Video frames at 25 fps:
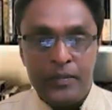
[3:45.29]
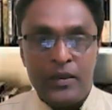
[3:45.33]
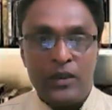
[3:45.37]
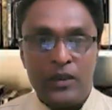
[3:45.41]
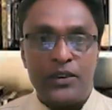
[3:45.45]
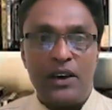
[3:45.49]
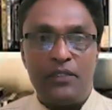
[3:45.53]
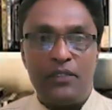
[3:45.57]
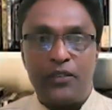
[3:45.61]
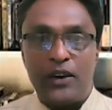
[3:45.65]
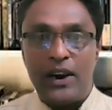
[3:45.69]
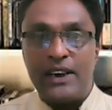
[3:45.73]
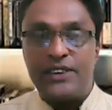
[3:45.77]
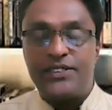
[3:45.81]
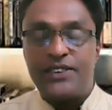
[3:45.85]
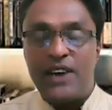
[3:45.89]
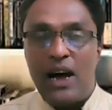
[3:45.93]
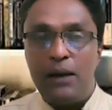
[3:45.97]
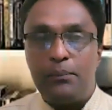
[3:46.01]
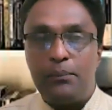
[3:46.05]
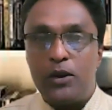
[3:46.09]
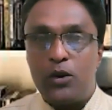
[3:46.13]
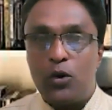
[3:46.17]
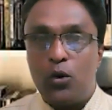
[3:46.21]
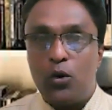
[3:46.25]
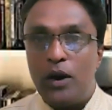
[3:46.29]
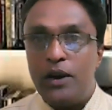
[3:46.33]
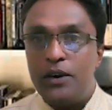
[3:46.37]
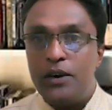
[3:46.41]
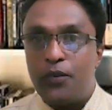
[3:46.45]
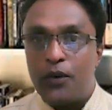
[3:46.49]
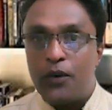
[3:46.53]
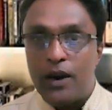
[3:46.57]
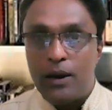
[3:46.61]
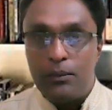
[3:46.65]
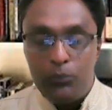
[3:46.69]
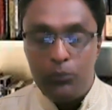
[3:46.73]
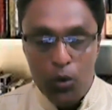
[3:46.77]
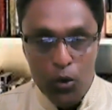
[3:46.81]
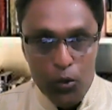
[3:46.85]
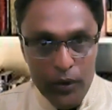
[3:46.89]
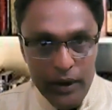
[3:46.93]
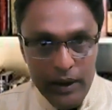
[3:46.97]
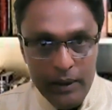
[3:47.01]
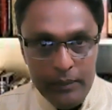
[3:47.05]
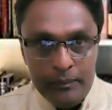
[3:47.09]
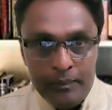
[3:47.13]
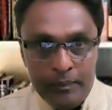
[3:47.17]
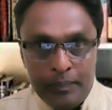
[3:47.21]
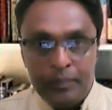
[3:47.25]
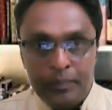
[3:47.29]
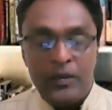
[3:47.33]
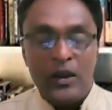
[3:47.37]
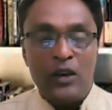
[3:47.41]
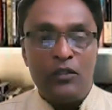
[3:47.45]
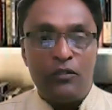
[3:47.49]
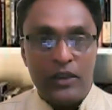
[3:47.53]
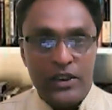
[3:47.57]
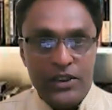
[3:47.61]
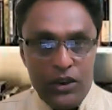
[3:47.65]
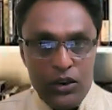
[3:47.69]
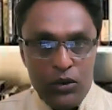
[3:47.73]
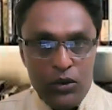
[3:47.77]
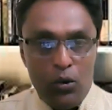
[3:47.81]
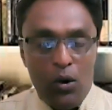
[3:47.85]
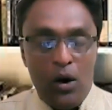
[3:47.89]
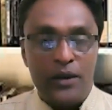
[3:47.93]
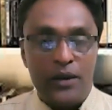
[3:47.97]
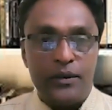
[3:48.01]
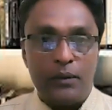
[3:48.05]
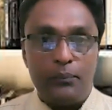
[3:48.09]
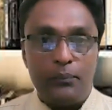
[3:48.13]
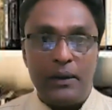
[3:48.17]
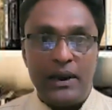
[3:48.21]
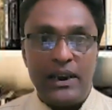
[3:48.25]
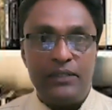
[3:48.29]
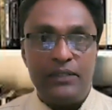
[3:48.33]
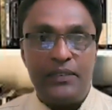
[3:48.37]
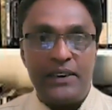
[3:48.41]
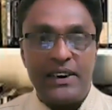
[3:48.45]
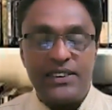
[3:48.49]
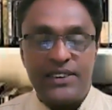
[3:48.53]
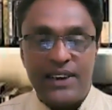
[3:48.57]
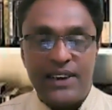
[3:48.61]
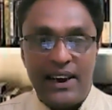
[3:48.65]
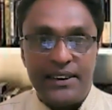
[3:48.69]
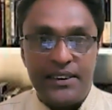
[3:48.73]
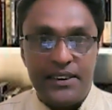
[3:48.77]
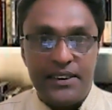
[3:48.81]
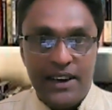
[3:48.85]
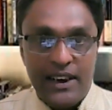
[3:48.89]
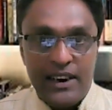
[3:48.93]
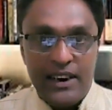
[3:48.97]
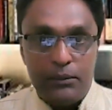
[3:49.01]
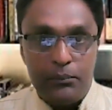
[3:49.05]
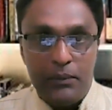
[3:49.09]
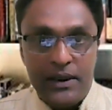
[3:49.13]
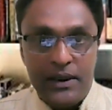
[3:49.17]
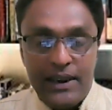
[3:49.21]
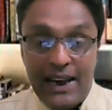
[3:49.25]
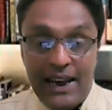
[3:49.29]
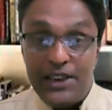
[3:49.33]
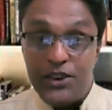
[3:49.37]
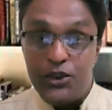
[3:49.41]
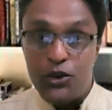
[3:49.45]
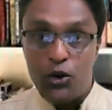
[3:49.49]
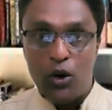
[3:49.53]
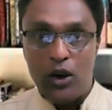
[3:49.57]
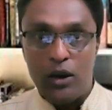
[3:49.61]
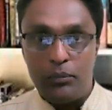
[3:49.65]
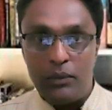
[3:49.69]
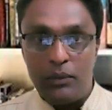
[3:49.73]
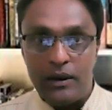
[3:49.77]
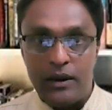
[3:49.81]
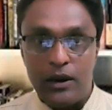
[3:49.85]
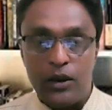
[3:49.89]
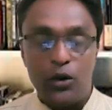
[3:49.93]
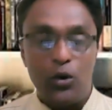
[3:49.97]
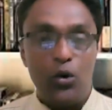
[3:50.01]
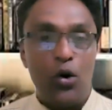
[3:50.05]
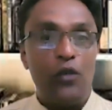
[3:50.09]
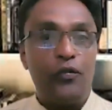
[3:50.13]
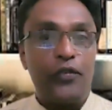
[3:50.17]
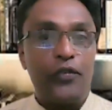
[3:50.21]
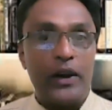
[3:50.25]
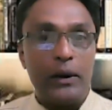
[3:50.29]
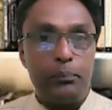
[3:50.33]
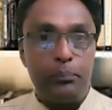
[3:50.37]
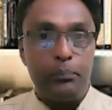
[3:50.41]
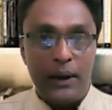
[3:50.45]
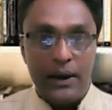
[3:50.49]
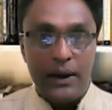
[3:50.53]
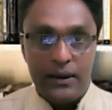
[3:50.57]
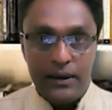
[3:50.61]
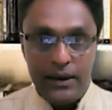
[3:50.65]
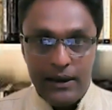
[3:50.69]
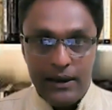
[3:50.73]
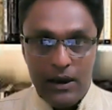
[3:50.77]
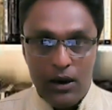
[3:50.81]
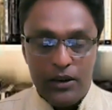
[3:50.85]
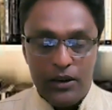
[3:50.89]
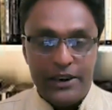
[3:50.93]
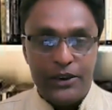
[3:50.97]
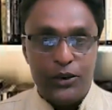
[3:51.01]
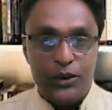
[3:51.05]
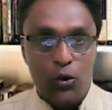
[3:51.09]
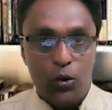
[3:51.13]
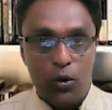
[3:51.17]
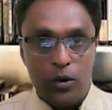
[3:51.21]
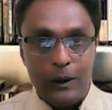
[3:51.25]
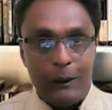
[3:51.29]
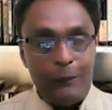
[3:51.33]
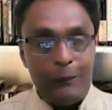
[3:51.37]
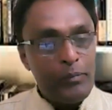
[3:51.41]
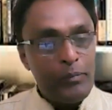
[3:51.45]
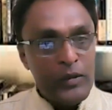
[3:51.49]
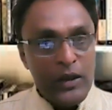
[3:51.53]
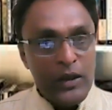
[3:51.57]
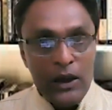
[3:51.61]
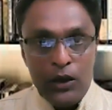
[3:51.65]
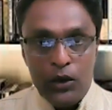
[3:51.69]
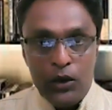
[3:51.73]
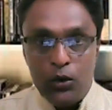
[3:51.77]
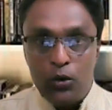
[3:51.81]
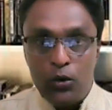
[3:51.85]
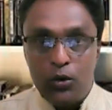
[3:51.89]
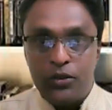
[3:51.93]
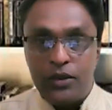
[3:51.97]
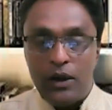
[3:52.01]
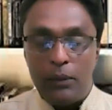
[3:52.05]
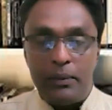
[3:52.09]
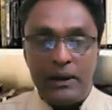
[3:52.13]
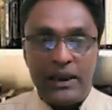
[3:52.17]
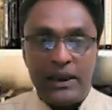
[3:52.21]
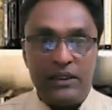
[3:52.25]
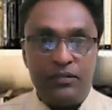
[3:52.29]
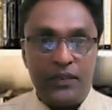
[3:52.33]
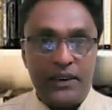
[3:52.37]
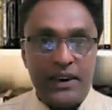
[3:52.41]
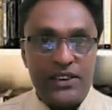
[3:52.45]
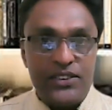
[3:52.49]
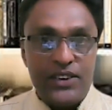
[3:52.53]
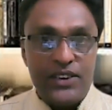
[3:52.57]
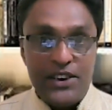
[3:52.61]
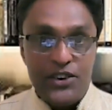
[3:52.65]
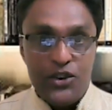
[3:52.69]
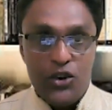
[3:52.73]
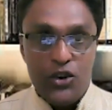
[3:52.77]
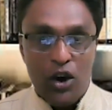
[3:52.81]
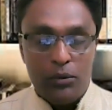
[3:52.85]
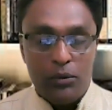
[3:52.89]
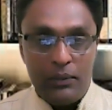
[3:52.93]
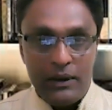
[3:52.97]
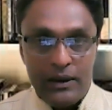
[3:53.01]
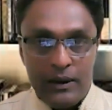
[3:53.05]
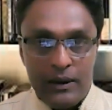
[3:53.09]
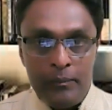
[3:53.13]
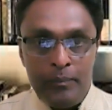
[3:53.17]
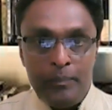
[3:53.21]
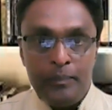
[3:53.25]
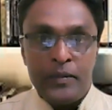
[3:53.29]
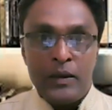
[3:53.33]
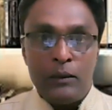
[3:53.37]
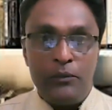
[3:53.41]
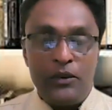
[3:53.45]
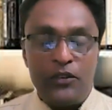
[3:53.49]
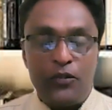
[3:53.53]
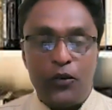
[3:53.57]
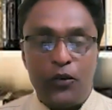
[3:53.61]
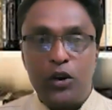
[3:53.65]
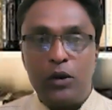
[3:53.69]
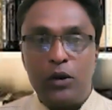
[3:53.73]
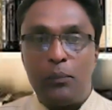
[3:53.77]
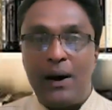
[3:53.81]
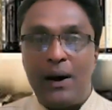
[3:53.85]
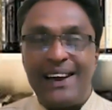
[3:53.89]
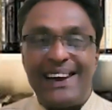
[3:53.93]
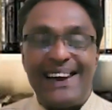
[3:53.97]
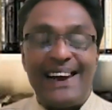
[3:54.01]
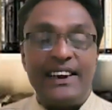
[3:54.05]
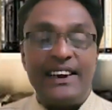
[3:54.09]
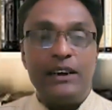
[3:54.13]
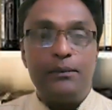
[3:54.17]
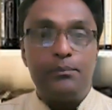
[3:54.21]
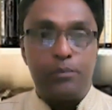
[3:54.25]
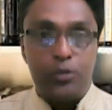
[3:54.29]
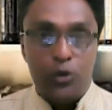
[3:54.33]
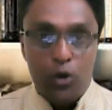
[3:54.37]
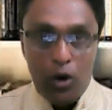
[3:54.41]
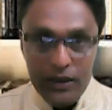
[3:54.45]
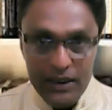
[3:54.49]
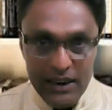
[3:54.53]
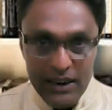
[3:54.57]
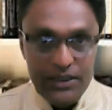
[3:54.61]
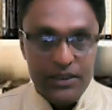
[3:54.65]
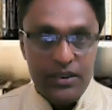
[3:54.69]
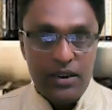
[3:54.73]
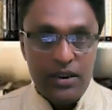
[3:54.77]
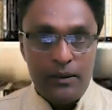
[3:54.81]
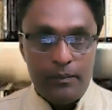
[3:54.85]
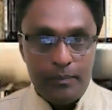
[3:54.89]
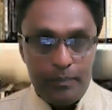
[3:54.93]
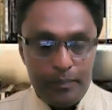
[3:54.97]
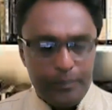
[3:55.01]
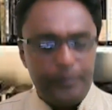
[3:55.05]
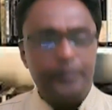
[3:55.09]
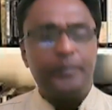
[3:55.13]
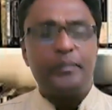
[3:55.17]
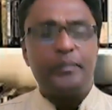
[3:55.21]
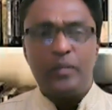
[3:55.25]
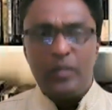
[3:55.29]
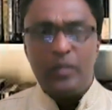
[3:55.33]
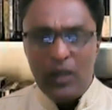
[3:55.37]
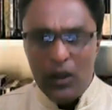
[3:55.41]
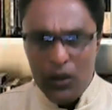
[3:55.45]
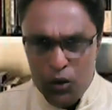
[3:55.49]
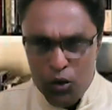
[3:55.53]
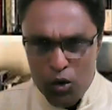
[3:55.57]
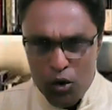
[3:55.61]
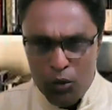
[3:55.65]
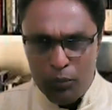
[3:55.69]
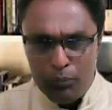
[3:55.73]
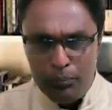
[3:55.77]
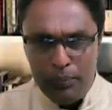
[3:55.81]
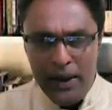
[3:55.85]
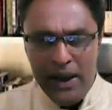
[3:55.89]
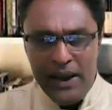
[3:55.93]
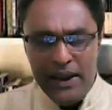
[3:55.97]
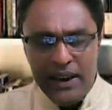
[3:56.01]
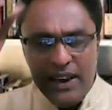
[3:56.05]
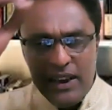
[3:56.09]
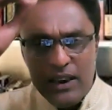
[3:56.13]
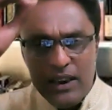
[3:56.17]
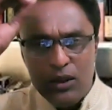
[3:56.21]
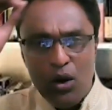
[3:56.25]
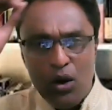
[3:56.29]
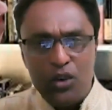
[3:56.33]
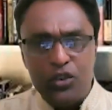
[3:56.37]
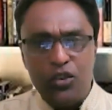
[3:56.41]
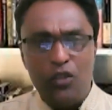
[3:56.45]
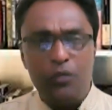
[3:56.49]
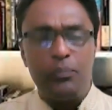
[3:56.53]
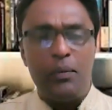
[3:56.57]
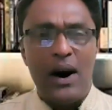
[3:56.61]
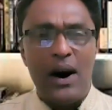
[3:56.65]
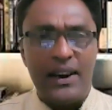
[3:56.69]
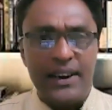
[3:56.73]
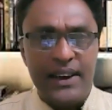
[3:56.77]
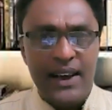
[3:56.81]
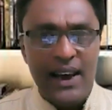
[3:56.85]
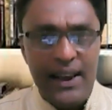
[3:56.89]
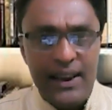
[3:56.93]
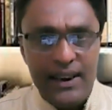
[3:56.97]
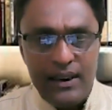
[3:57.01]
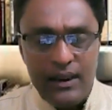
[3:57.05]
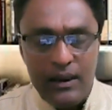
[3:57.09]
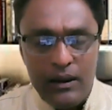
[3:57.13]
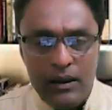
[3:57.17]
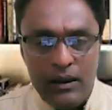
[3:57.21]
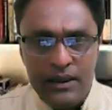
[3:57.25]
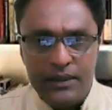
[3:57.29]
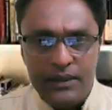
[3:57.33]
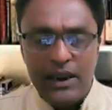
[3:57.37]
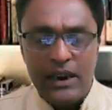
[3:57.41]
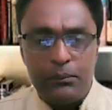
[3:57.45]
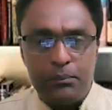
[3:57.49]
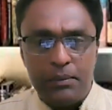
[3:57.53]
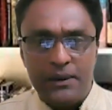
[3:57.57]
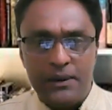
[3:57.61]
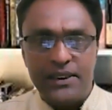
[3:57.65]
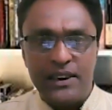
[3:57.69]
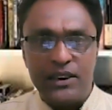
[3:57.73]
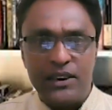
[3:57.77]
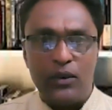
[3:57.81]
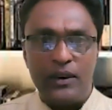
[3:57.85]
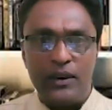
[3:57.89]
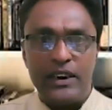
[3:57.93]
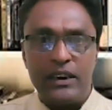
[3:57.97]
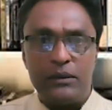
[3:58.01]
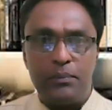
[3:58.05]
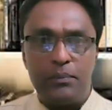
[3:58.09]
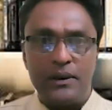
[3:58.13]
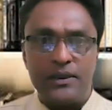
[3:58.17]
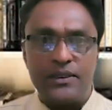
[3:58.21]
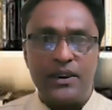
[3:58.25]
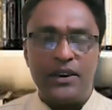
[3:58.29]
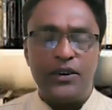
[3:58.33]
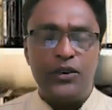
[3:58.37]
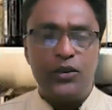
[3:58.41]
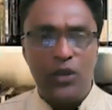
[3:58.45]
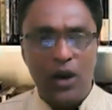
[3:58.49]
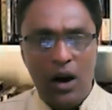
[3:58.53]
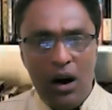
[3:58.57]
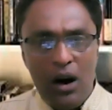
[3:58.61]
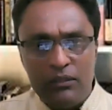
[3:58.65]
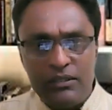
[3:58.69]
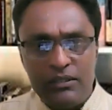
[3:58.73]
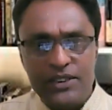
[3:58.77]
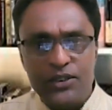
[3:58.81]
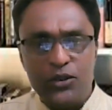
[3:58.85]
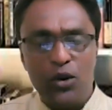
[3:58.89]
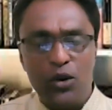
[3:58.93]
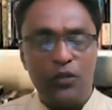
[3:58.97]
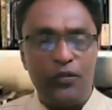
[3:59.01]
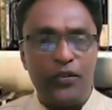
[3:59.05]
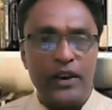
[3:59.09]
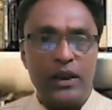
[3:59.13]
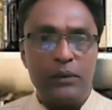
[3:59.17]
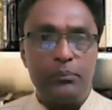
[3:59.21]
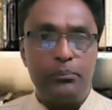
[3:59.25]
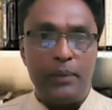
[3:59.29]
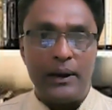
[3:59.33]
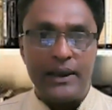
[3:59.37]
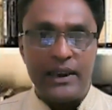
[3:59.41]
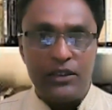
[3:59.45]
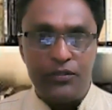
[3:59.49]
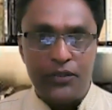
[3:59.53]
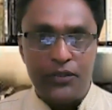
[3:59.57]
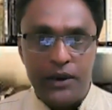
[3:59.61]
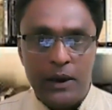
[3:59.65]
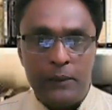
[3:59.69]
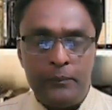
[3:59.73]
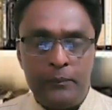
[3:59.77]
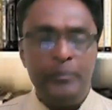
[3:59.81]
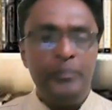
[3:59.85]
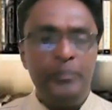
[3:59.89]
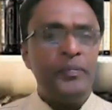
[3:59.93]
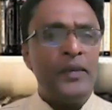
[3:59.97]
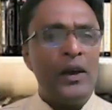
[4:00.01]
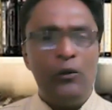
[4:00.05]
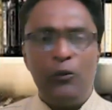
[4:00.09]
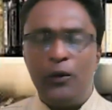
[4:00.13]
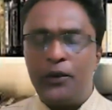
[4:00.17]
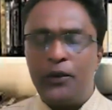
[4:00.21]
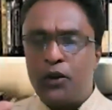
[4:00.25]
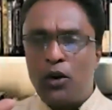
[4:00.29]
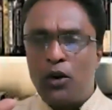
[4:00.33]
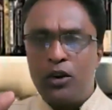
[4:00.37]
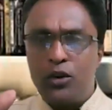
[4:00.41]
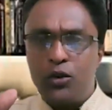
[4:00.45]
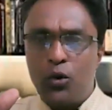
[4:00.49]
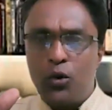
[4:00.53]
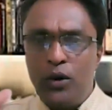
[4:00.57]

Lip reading: Say, for example, you're going for a movie. First, you want benefit is entertainment, enjoyment. You go for a picnic or a tour, the benefit is enjoyment. Before you buy any product, you make a lot of bargain, 10%, 20%. You always go for a benefit. Without